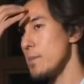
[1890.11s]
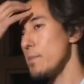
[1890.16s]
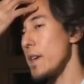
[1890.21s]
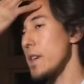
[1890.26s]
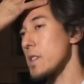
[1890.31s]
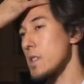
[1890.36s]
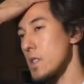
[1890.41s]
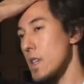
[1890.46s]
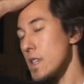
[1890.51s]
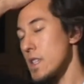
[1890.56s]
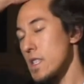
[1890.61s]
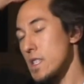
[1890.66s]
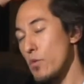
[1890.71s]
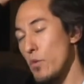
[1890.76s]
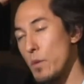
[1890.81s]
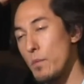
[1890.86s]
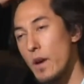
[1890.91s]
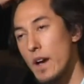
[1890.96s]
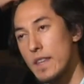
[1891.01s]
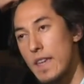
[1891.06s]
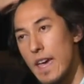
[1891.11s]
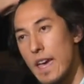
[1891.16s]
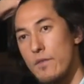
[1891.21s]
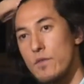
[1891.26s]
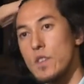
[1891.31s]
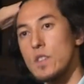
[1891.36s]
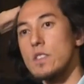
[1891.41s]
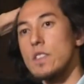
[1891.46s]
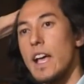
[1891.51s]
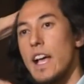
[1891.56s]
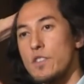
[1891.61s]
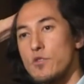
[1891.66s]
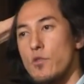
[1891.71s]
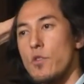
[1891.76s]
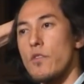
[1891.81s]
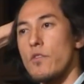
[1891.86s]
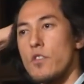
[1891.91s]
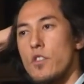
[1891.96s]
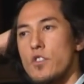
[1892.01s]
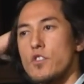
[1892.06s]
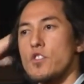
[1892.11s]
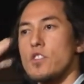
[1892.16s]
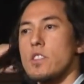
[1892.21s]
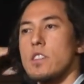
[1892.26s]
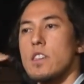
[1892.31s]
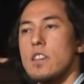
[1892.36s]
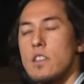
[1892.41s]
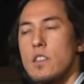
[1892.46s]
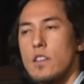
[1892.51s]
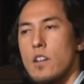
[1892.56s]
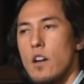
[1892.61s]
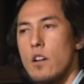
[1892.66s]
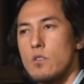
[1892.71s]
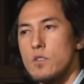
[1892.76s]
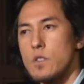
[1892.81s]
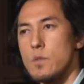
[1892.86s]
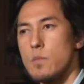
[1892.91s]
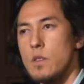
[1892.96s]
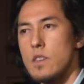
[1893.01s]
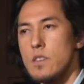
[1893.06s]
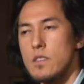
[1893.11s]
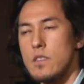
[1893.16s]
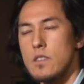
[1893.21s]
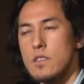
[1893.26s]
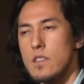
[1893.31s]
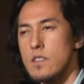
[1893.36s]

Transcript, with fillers: make sense that we might have this natural aversion to killing our own species?